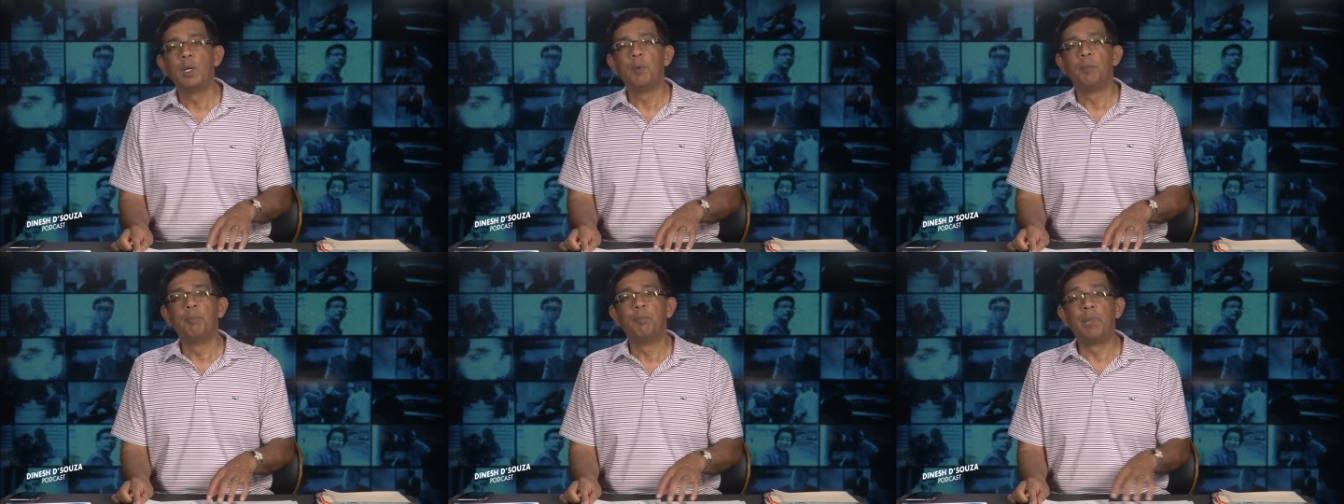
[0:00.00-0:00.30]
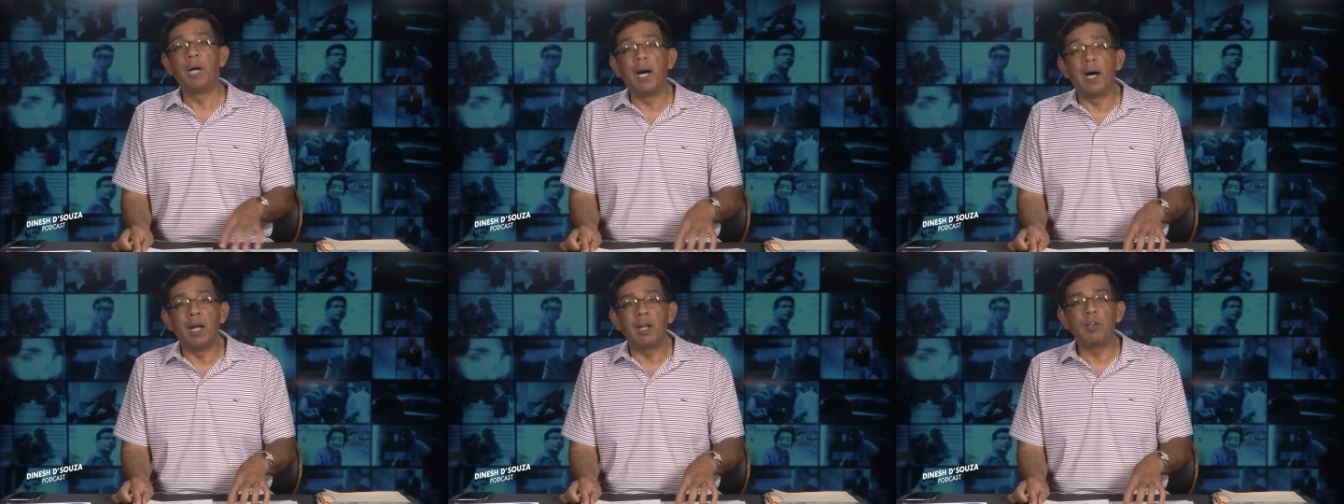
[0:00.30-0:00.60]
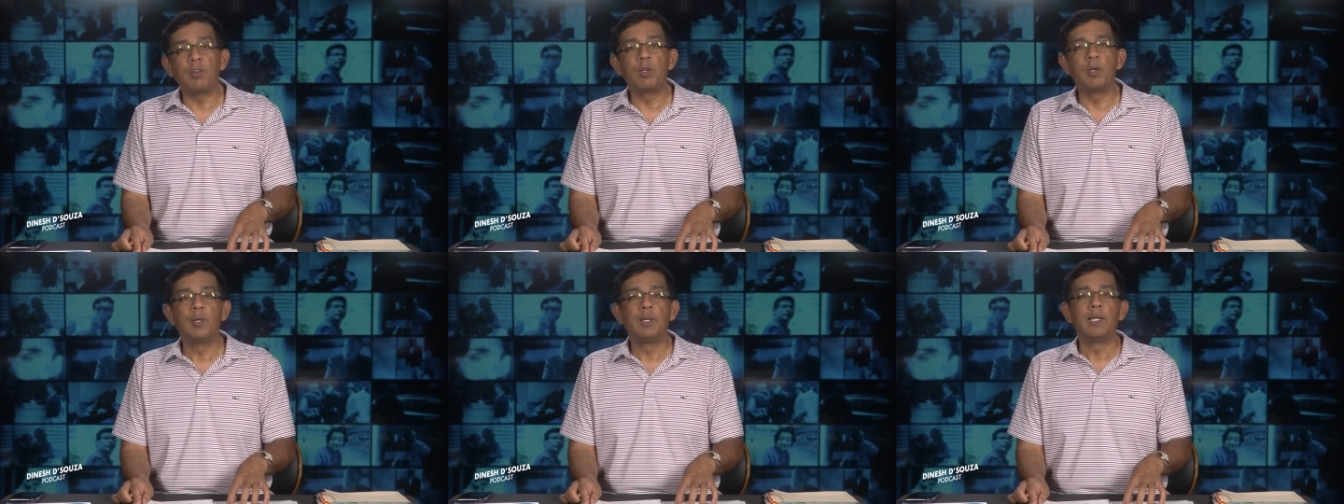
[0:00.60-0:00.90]

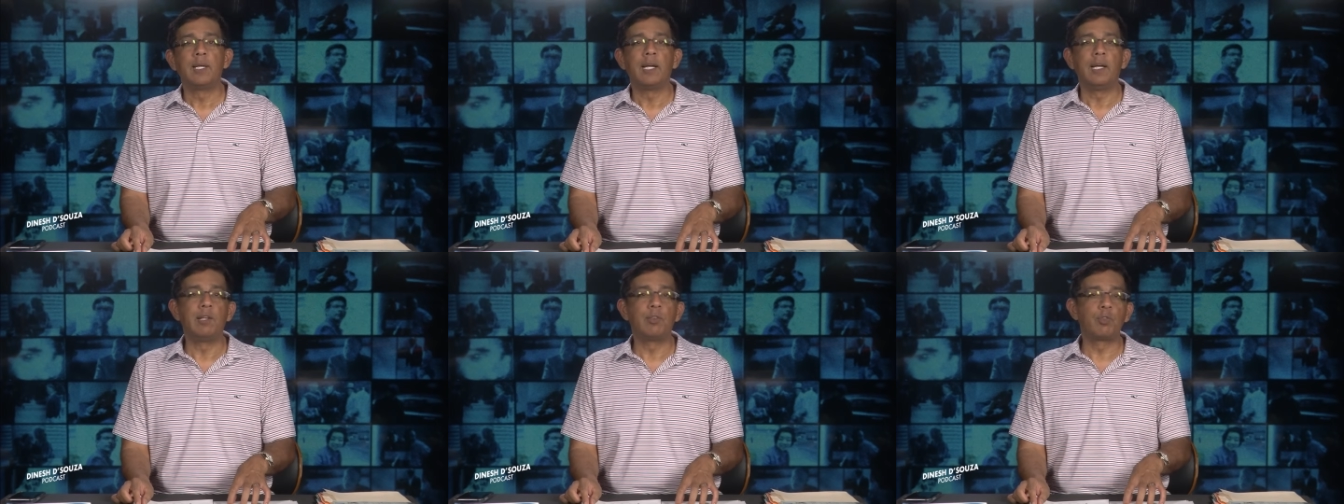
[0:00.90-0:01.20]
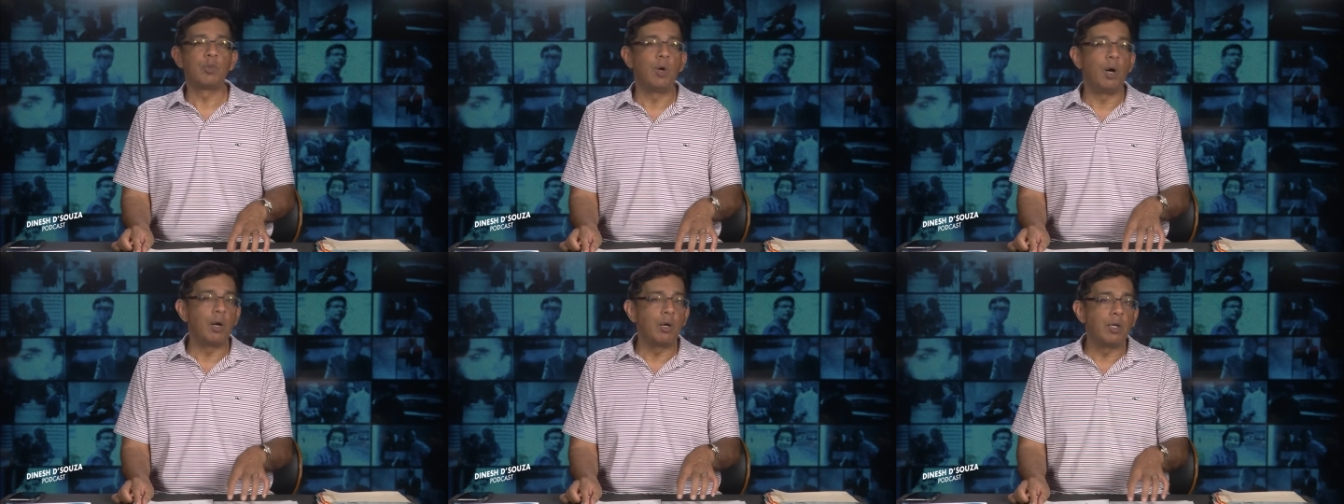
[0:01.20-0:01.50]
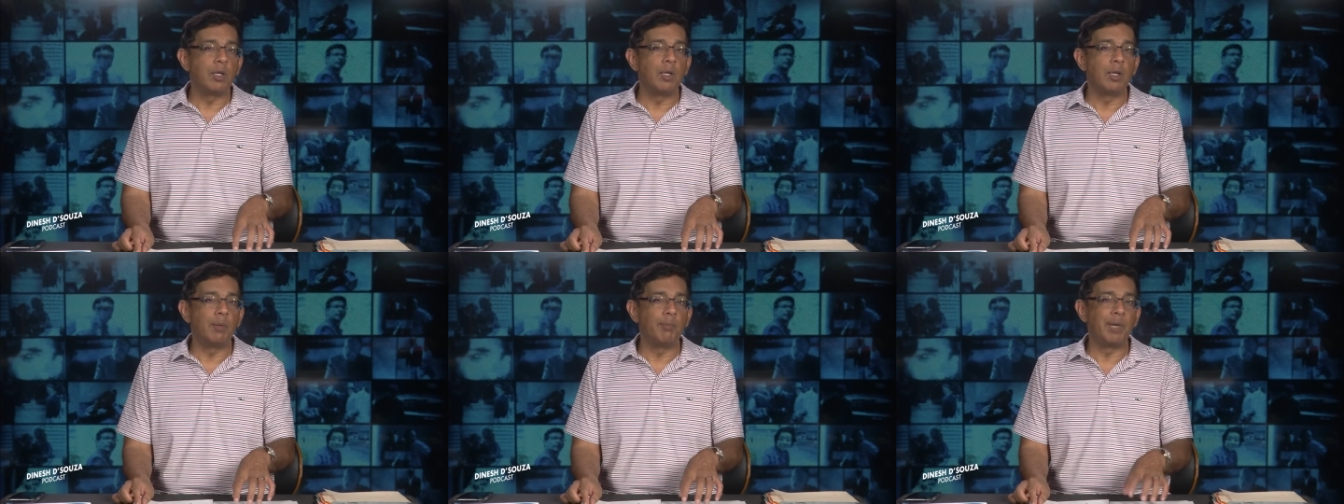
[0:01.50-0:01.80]
But it's not
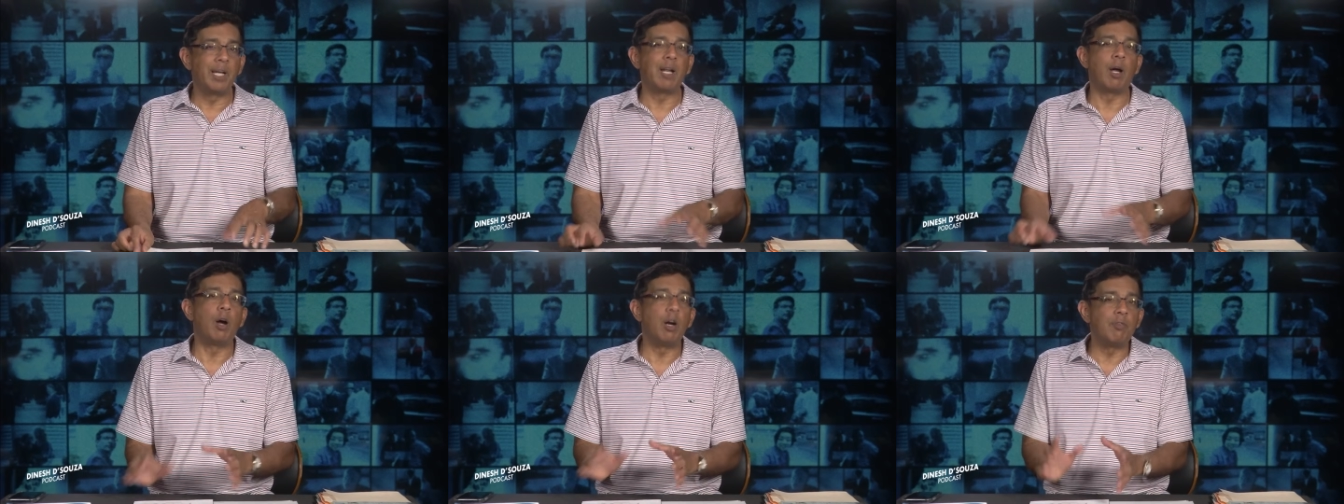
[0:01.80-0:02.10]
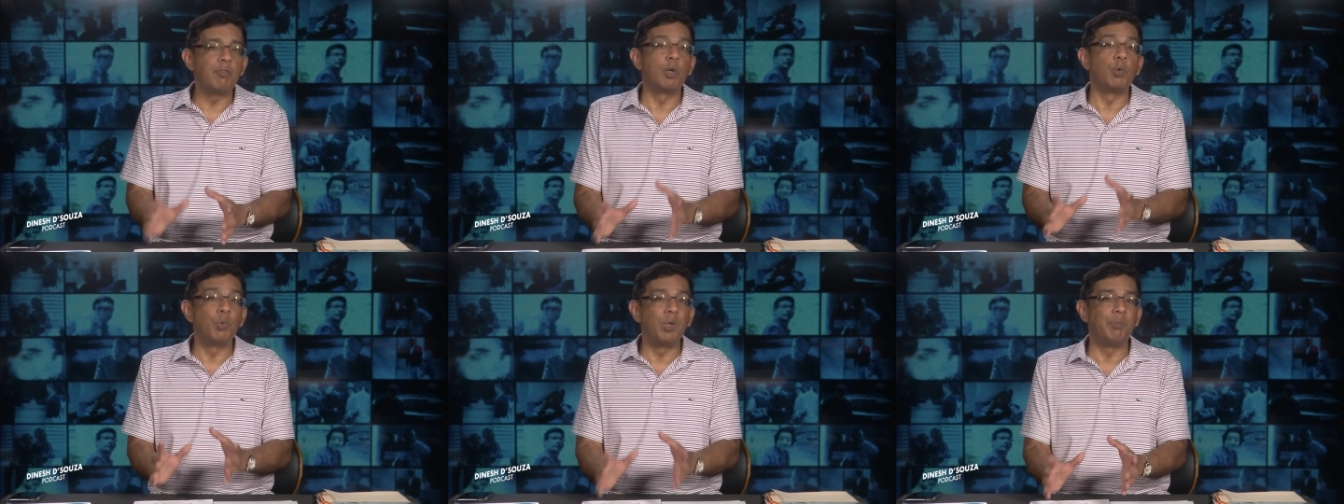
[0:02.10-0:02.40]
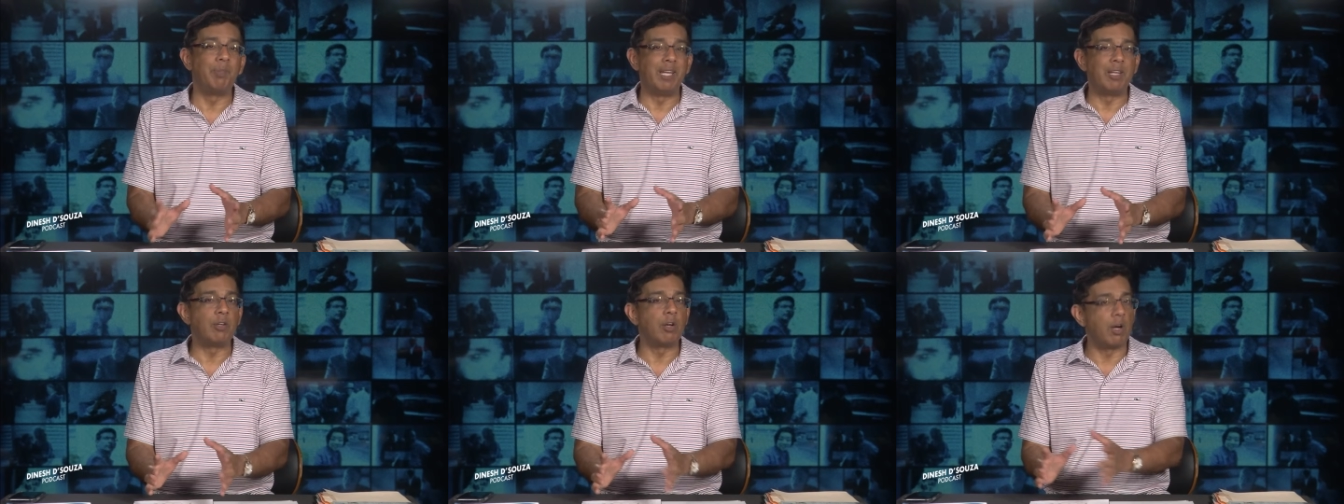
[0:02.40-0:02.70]
gonna, but Harvard will
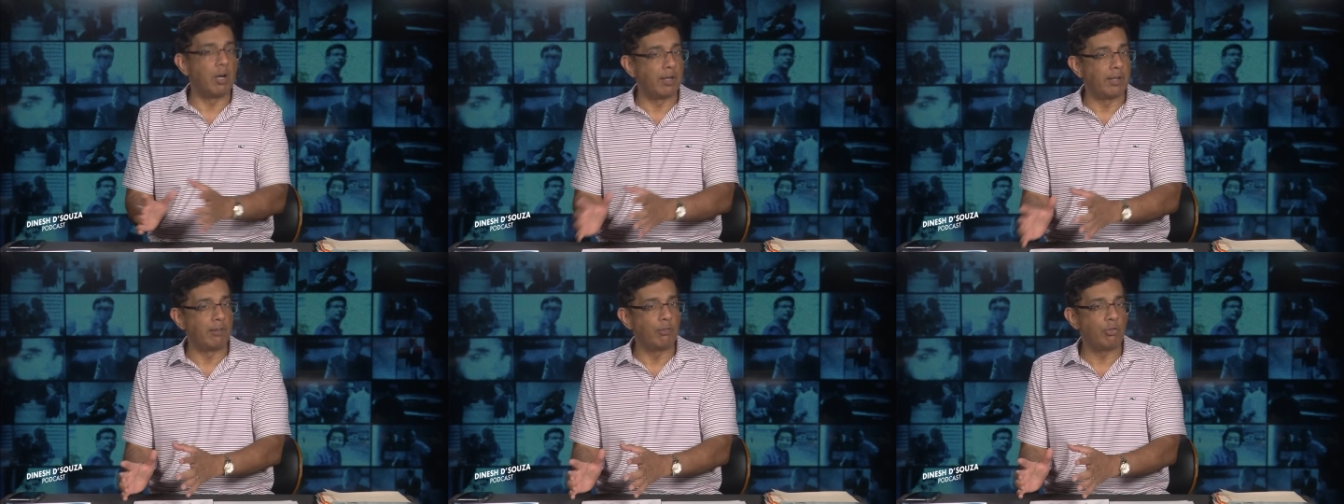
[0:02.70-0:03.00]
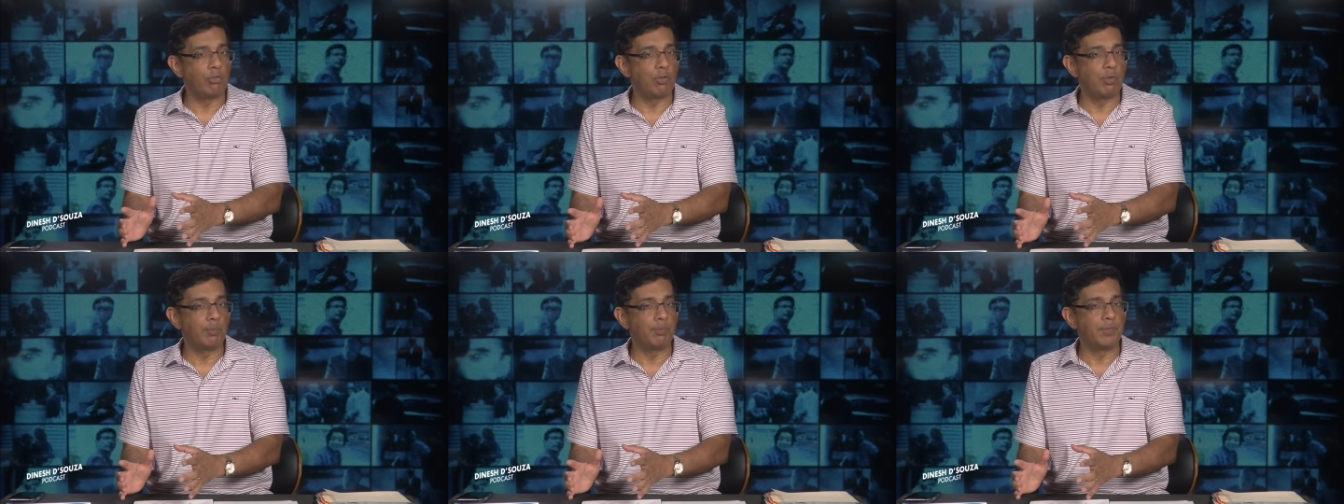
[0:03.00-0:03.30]
be tarnished.